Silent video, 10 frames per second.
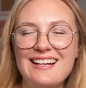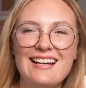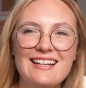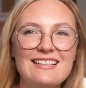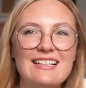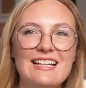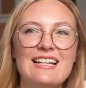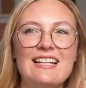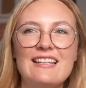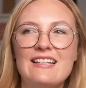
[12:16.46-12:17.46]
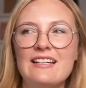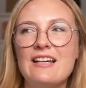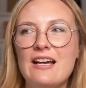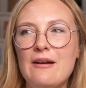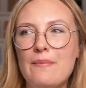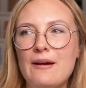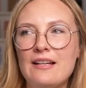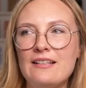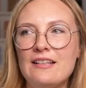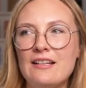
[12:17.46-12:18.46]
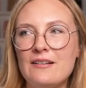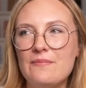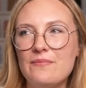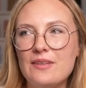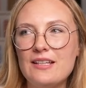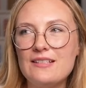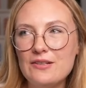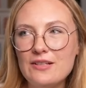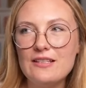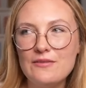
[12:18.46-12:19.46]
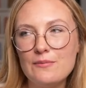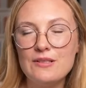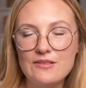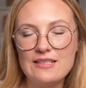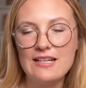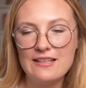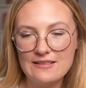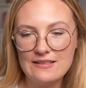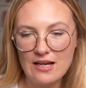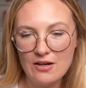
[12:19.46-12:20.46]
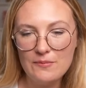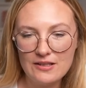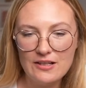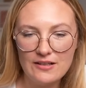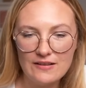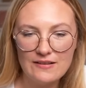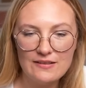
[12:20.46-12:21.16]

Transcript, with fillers: until I get there. But it's so easy for me to say this now because